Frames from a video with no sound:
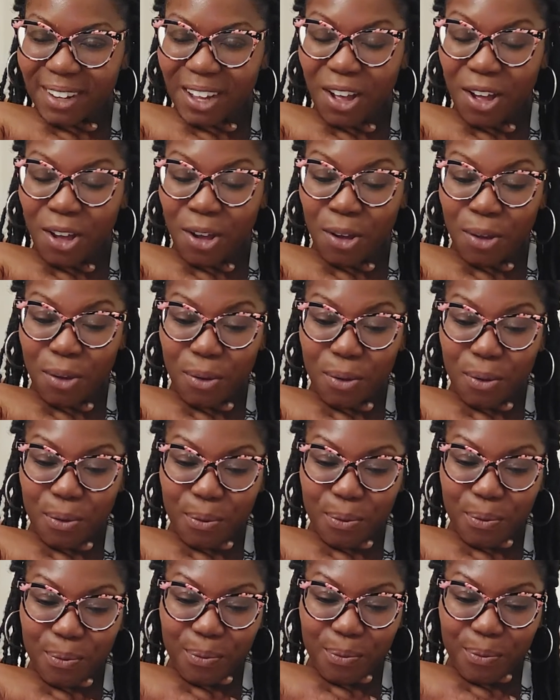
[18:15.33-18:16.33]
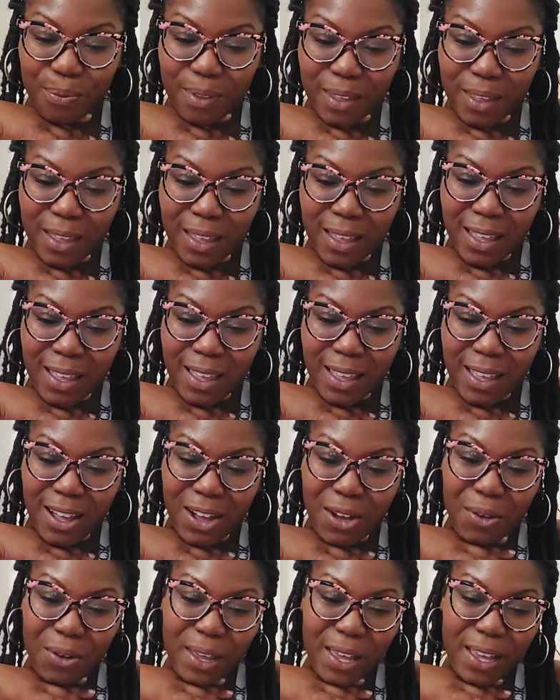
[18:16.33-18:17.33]
Oh.
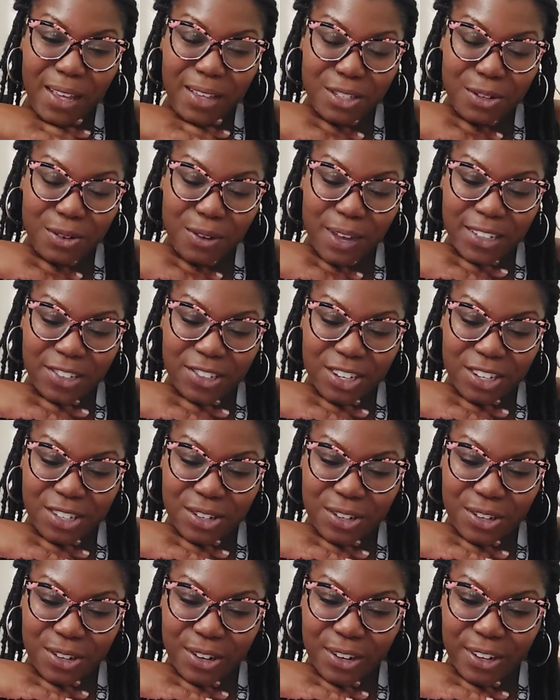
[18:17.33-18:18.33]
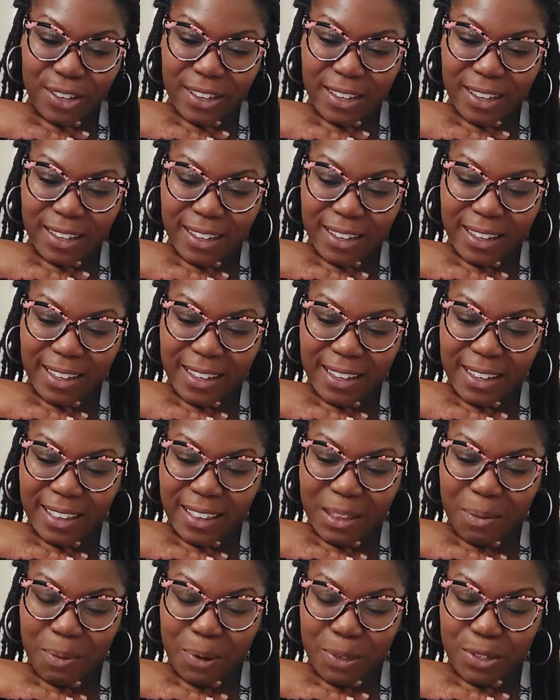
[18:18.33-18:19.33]
Okay, so I just heard
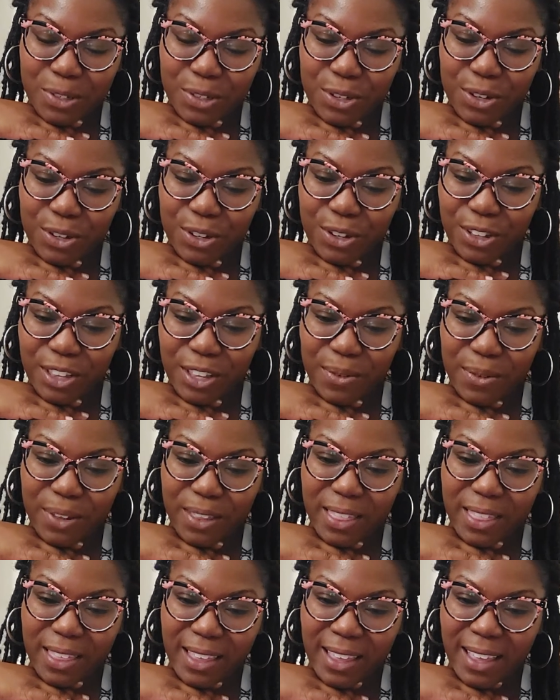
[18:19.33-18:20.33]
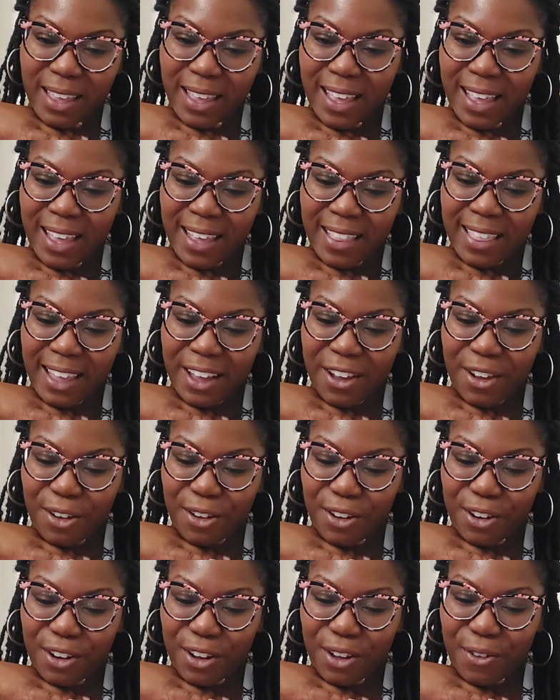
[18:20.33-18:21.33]
the person you're dealing with they
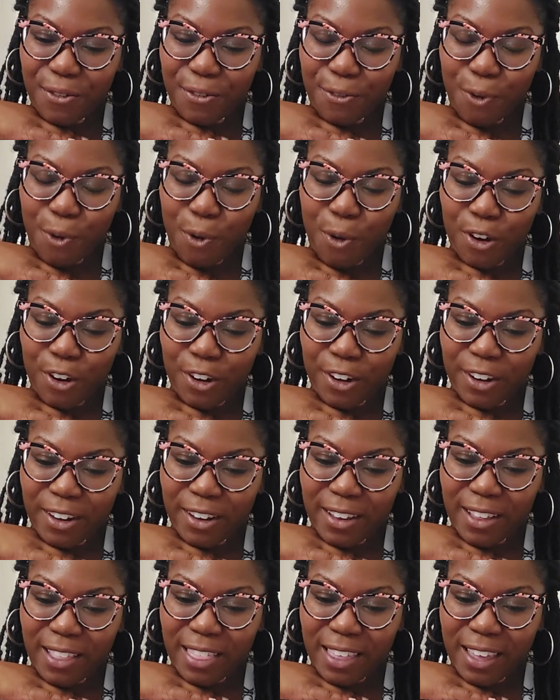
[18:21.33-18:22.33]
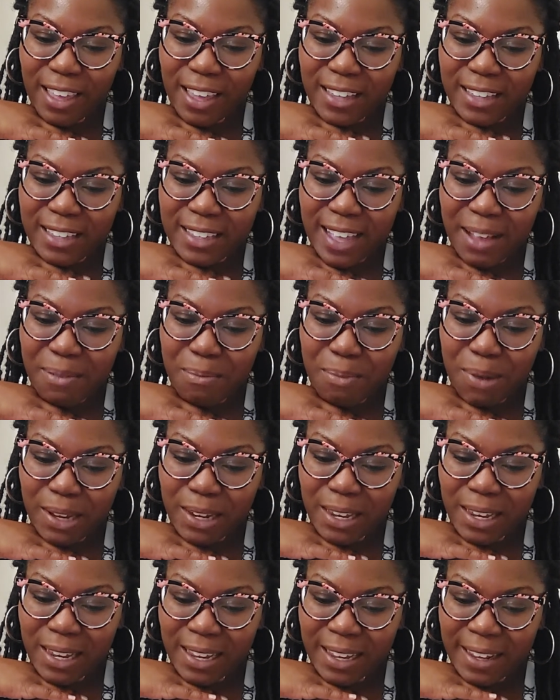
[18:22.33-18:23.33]
couldn't afford the things that
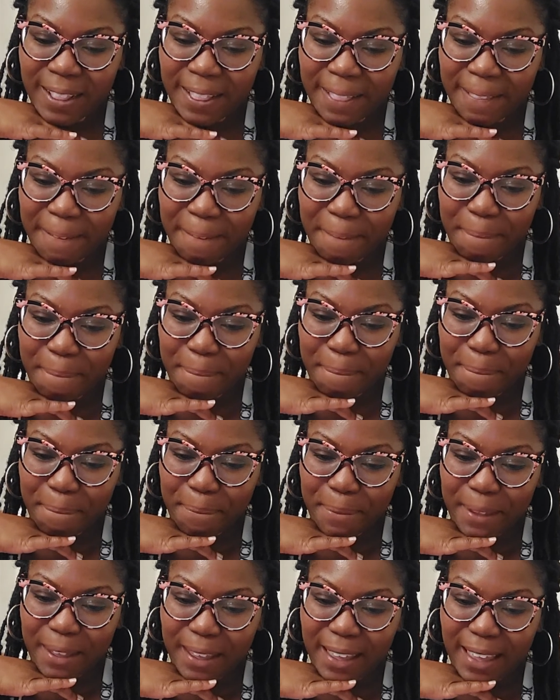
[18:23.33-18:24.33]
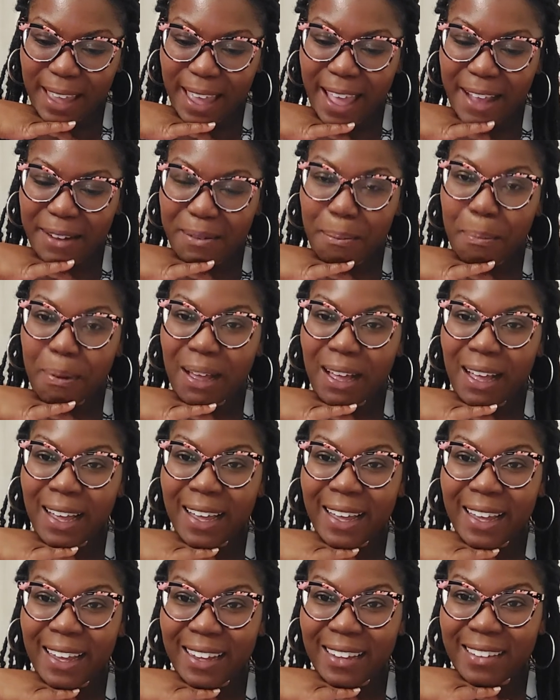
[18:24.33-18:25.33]
money can't
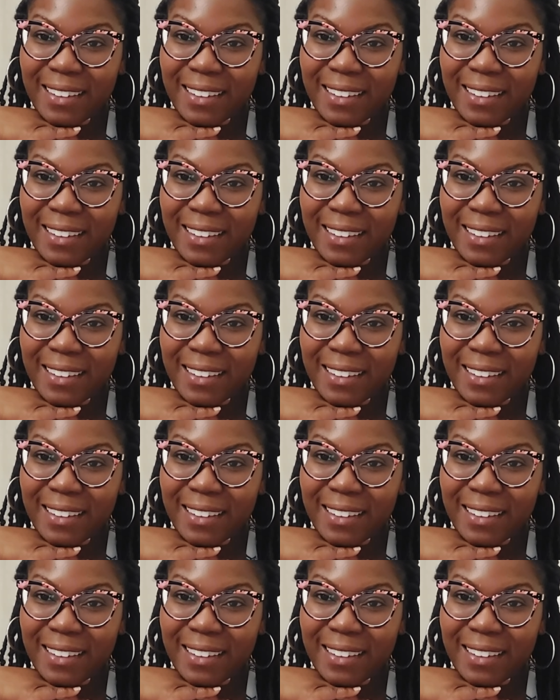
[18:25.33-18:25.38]
buy.